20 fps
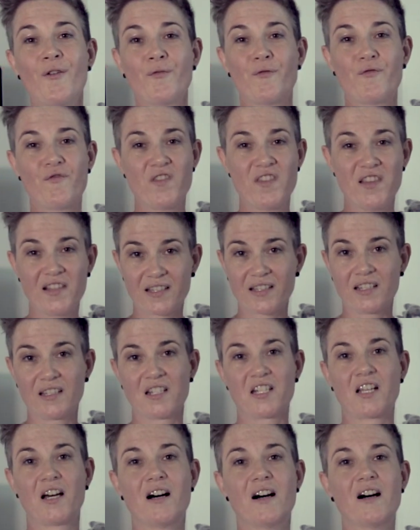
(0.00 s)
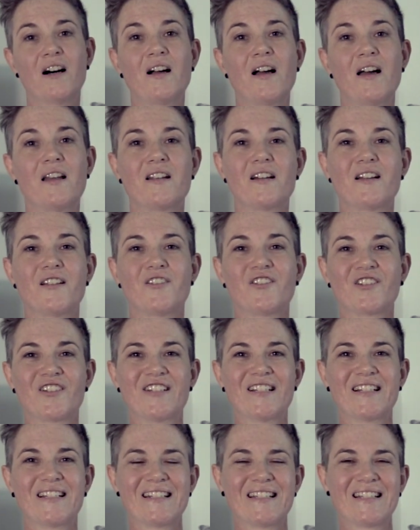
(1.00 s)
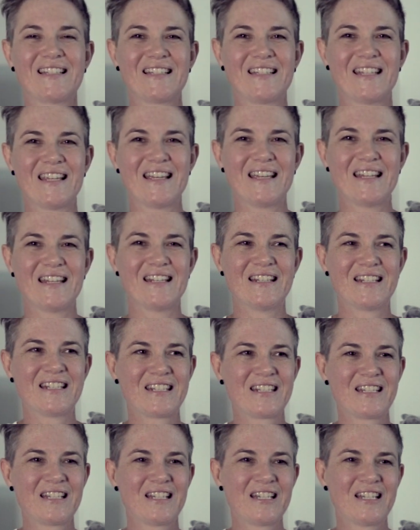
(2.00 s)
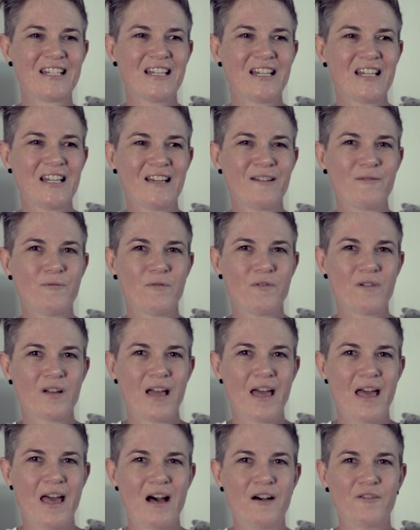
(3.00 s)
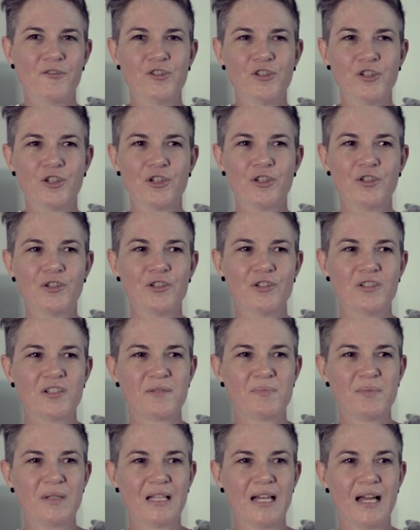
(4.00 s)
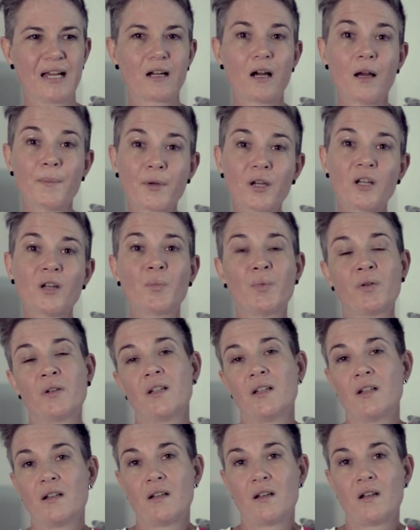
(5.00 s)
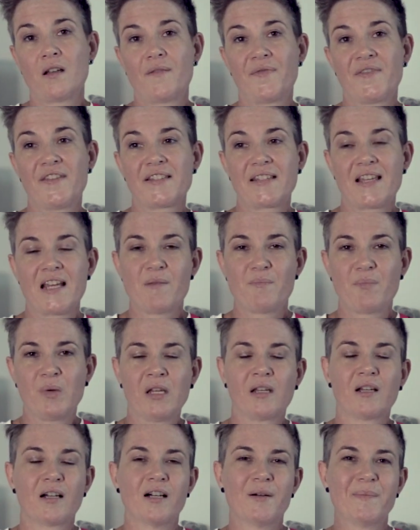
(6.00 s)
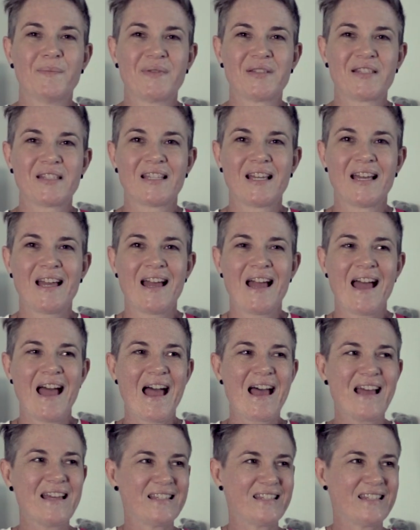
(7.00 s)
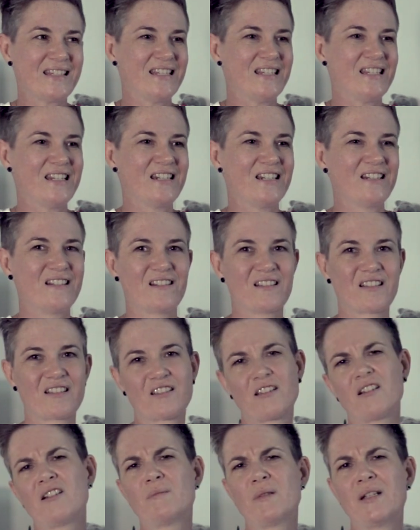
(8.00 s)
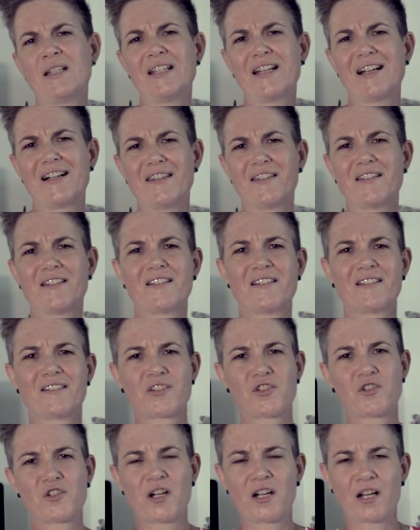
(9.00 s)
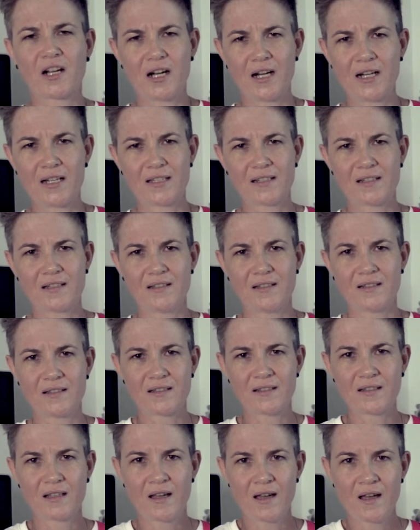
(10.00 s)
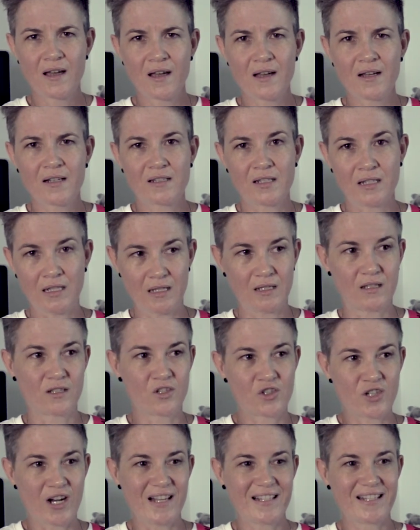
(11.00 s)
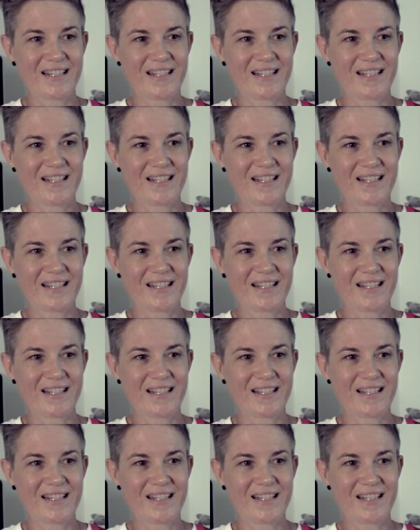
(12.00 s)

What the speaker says: for this guitar, and I don't understand how you can just be like, I'm going to put in the same pickups as in so many other Stratocasters to get the Strat